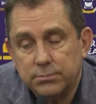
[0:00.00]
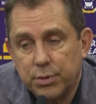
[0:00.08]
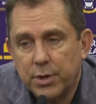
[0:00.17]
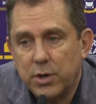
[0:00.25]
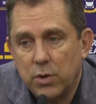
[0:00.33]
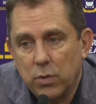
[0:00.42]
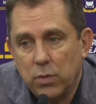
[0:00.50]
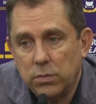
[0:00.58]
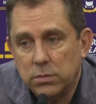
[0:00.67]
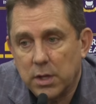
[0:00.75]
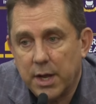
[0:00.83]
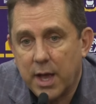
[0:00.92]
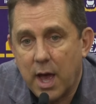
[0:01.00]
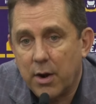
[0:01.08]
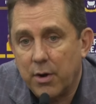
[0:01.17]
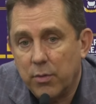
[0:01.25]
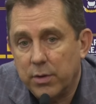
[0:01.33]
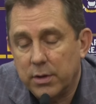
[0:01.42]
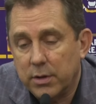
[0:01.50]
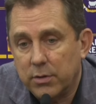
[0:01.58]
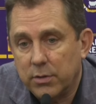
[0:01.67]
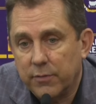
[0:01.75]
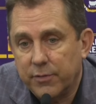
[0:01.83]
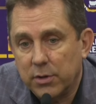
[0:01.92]
pretty cool. Like, I don't know,
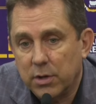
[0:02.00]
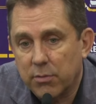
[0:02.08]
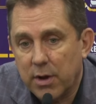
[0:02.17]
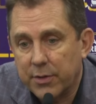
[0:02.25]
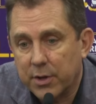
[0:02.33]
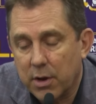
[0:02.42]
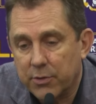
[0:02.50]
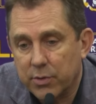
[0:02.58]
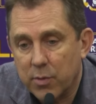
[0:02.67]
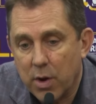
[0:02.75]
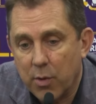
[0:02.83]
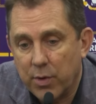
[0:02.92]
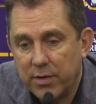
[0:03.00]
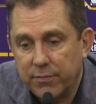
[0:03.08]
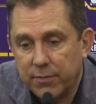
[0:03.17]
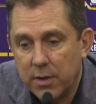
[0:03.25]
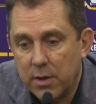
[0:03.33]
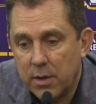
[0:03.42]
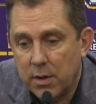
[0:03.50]
if you look around the country where we've